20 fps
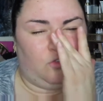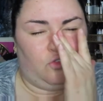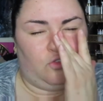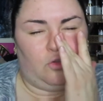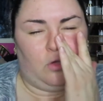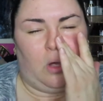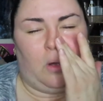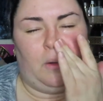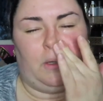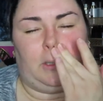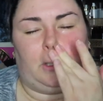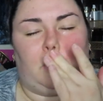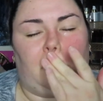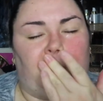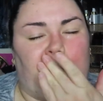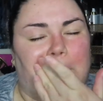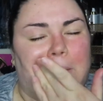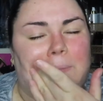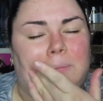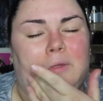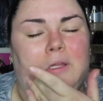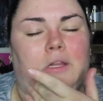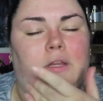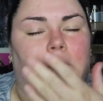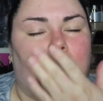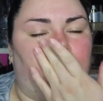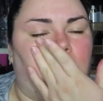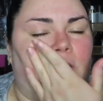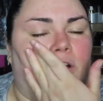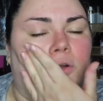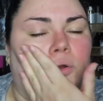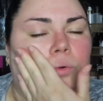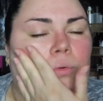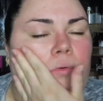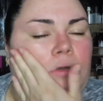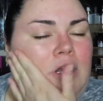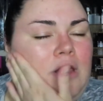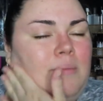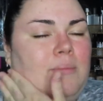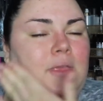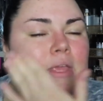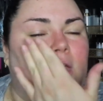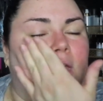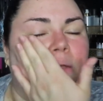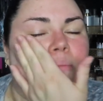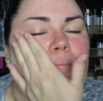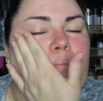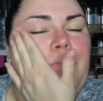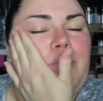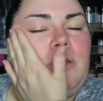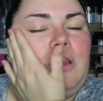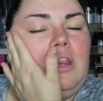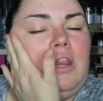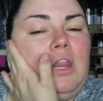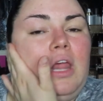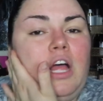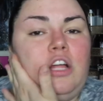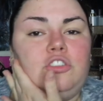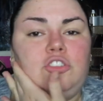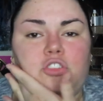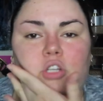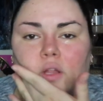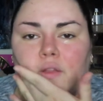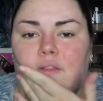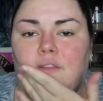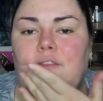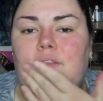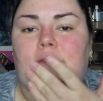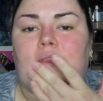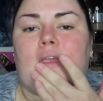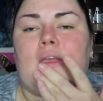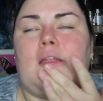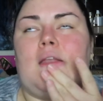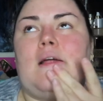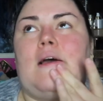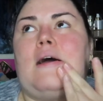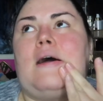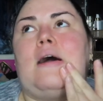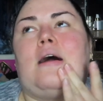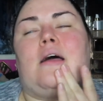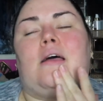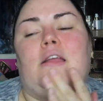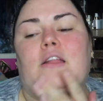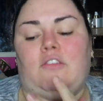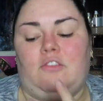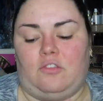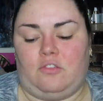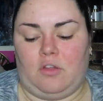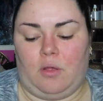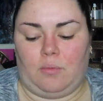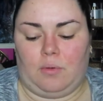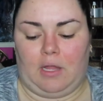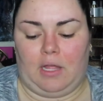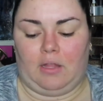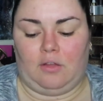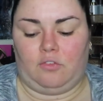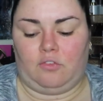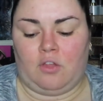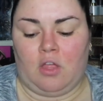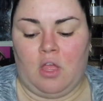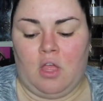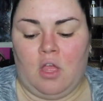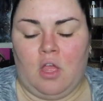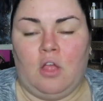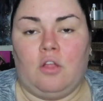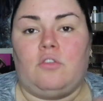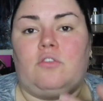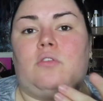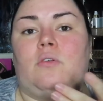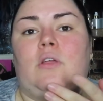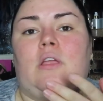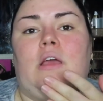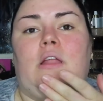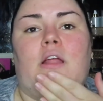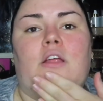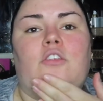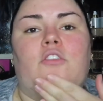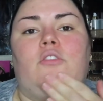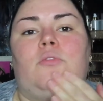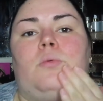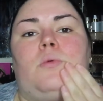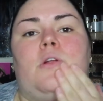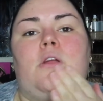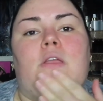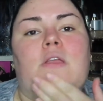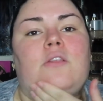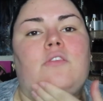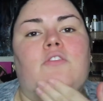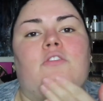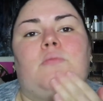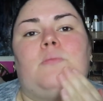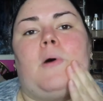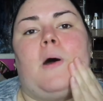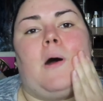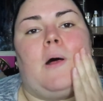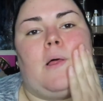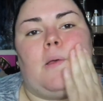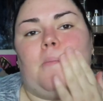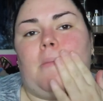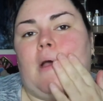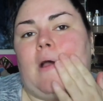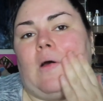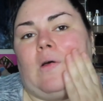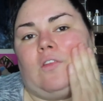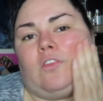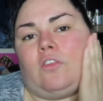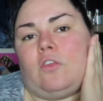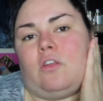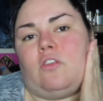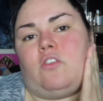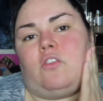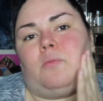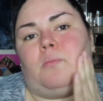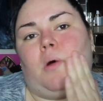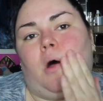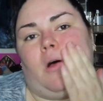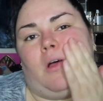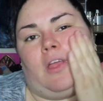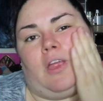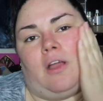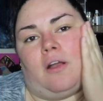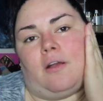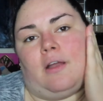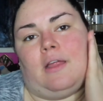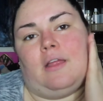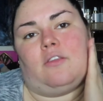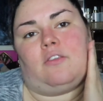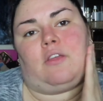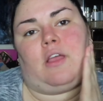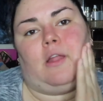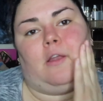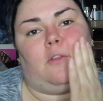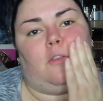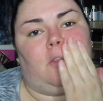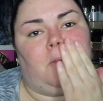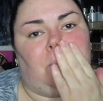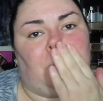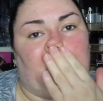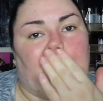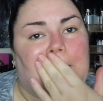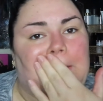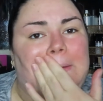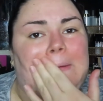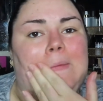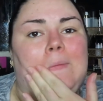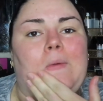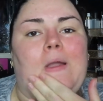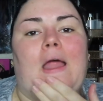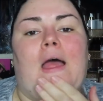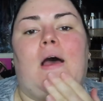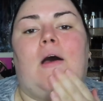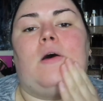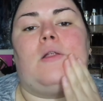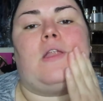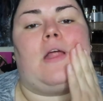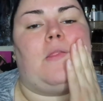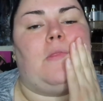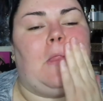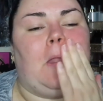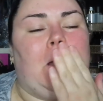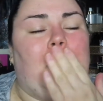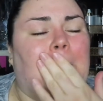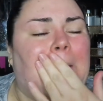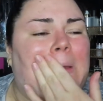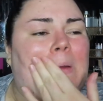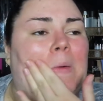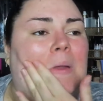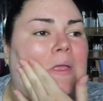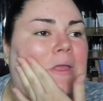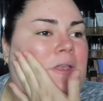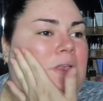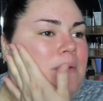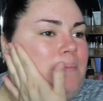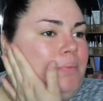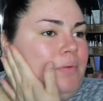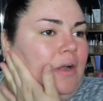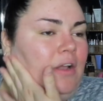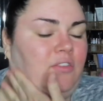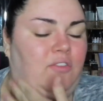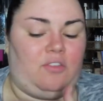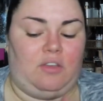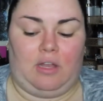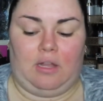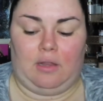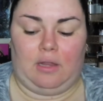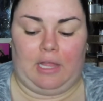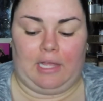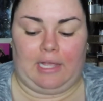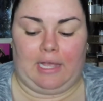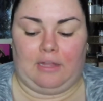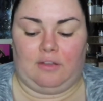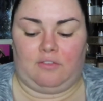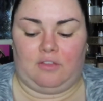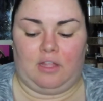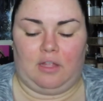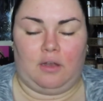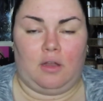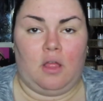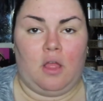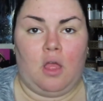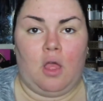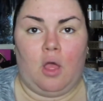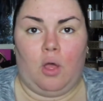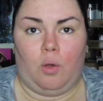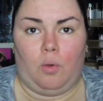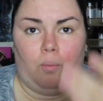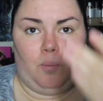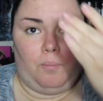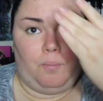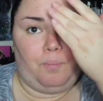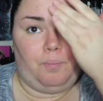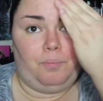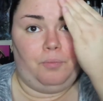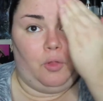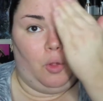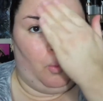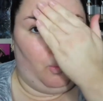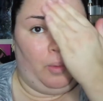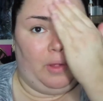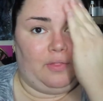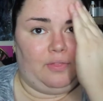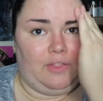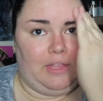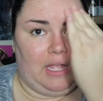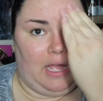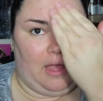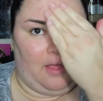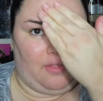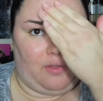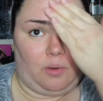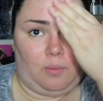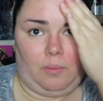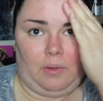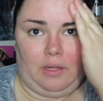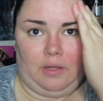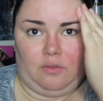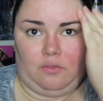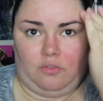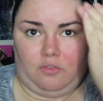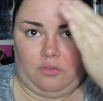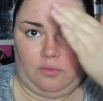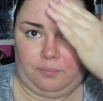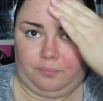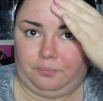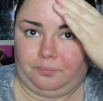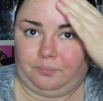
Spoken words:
so incredibly, like, creamy and plush on the skin. Ugh, it's so nice. So again, I just work in small amounts, in small areas, kind of spreading it around, and then I'll go in and press it in like I did with the other ones.